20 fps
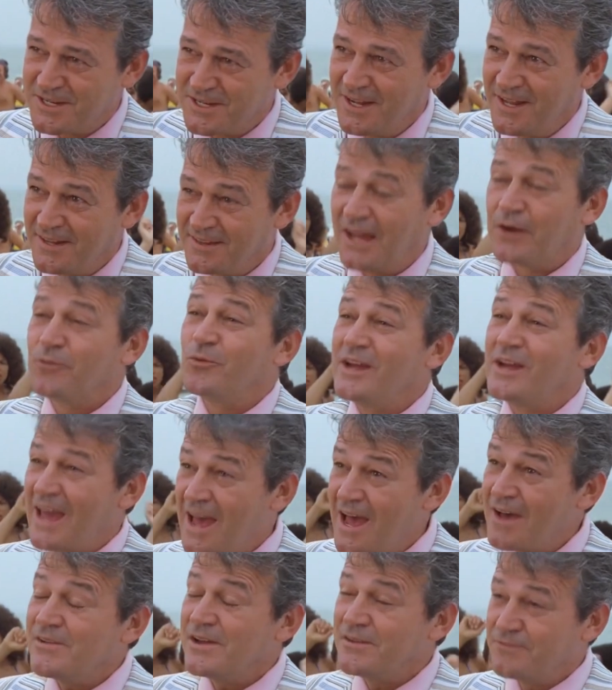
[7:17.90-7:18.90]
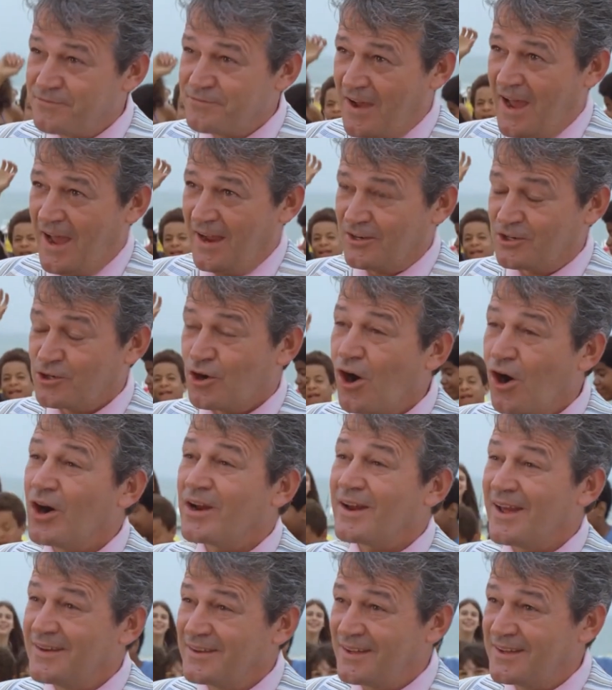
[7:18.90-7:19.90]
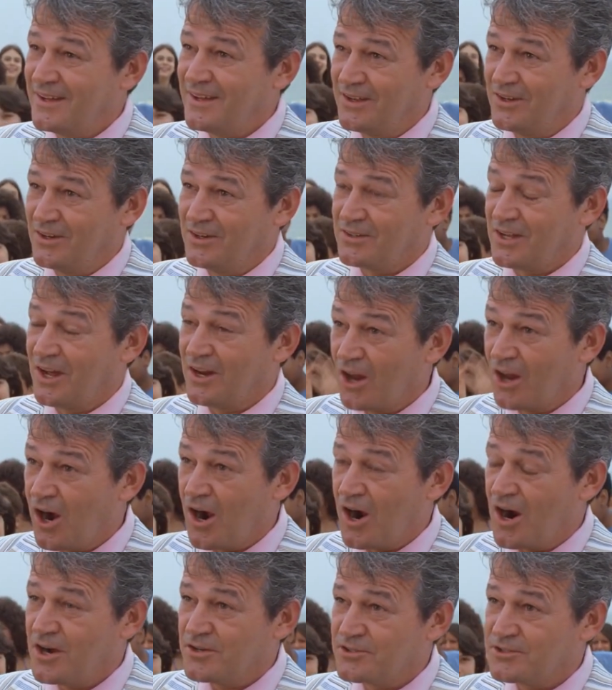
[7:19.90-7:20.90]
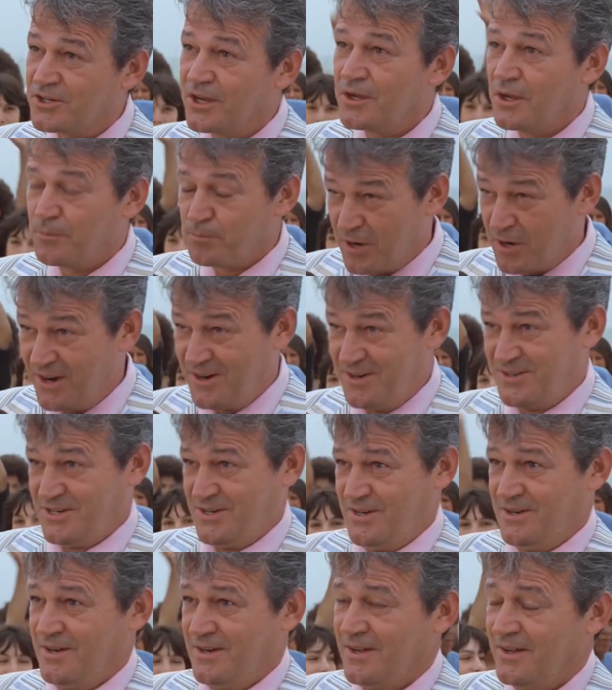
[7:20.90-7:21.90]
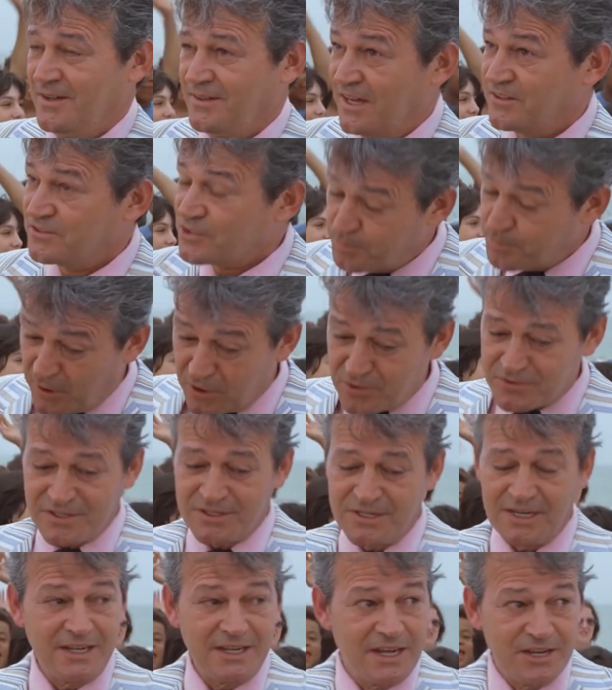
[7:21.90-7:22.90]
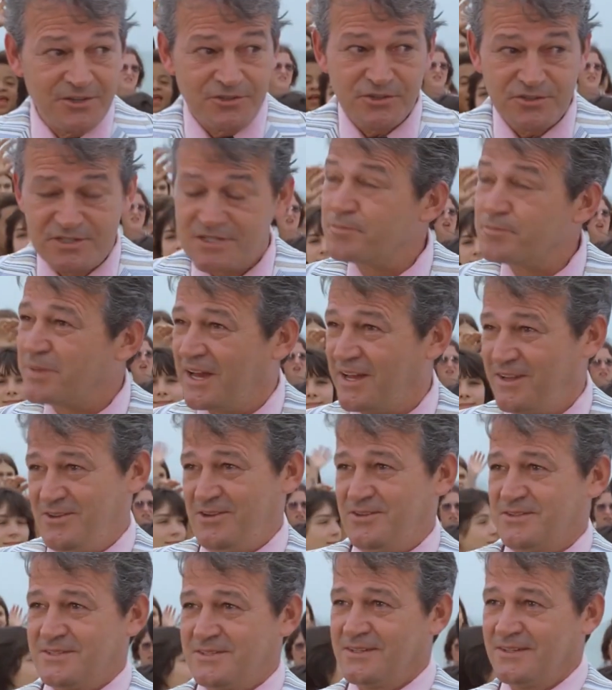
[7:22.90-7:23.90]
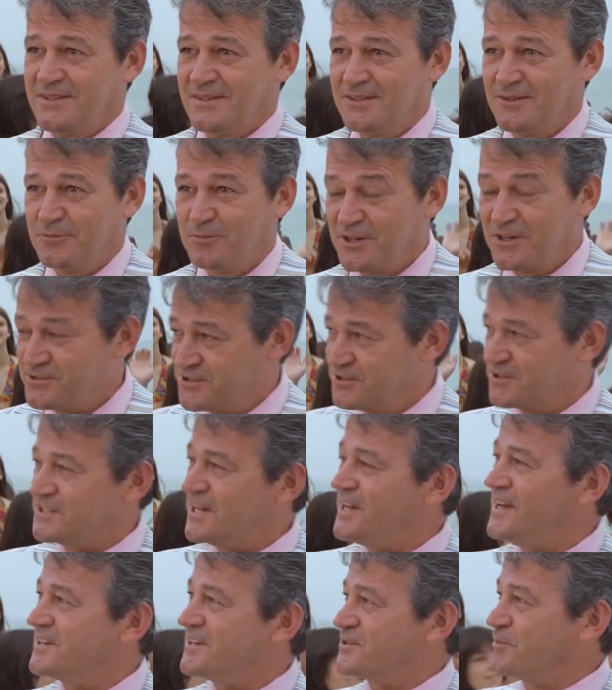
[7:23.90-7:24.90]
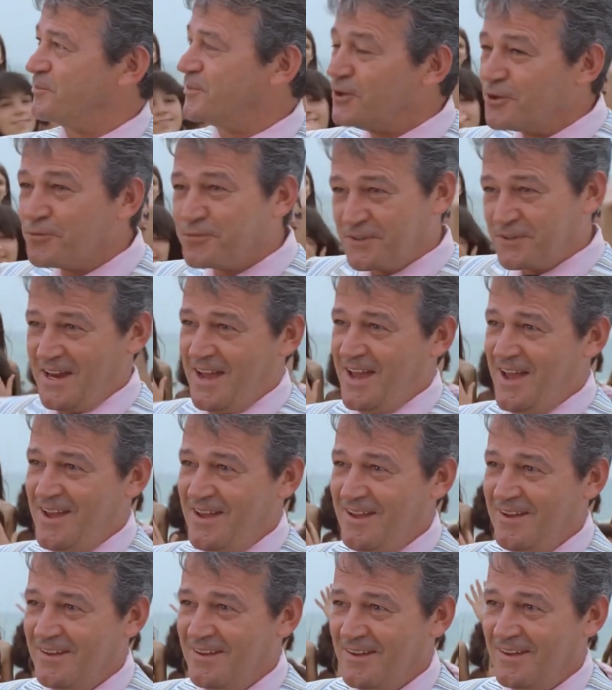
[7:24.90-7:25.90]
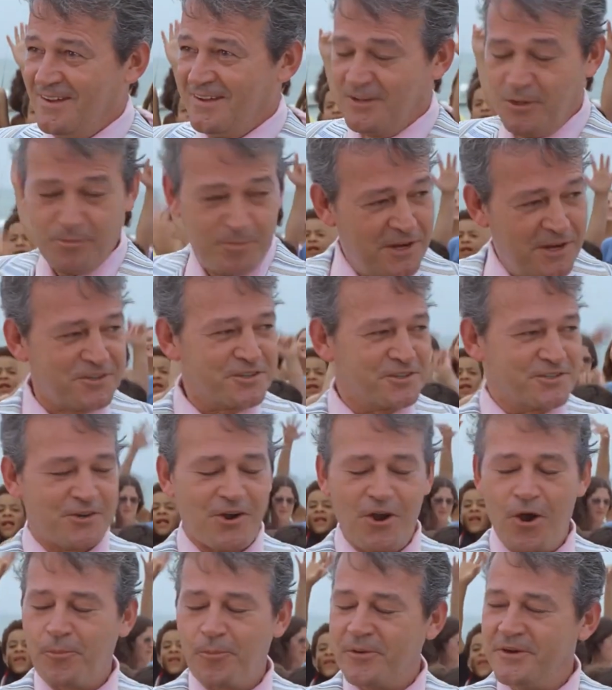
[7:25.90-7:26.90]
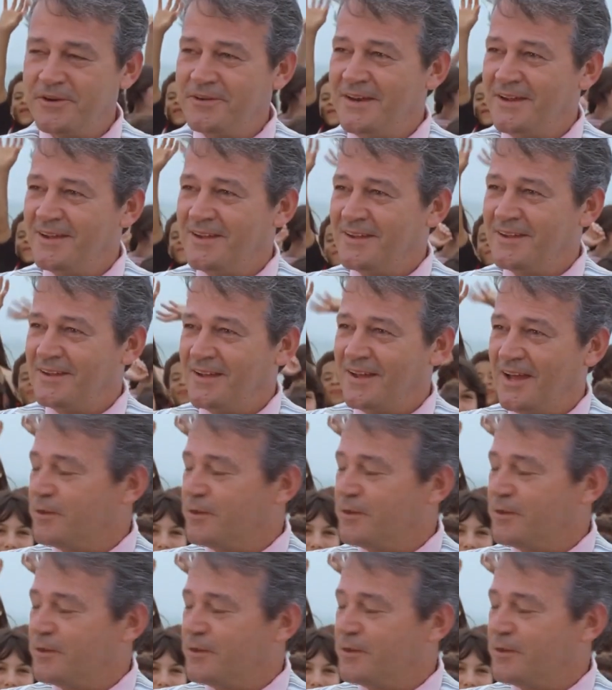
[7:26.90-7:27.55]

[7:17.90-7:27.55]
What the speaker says: A politician who prioritizes economic gain over public safety, refusing to act until the consequences of his greed are undeniable.